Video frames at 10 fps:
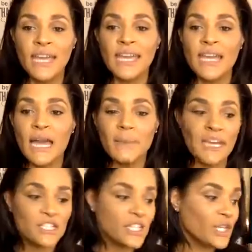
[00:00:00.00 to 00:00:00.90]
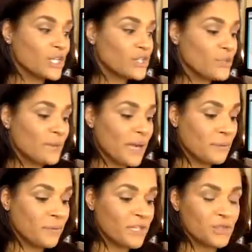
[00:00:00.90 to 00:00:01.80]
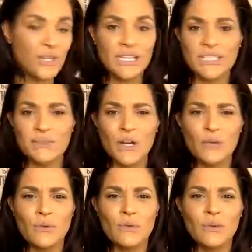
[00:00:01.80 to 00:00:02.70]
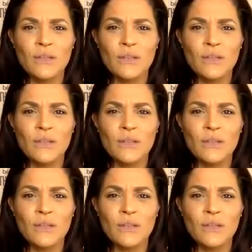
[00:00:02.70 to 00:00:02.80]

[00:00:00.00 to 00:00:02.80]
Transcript: And I'm actually going to do probably a training tomorrow.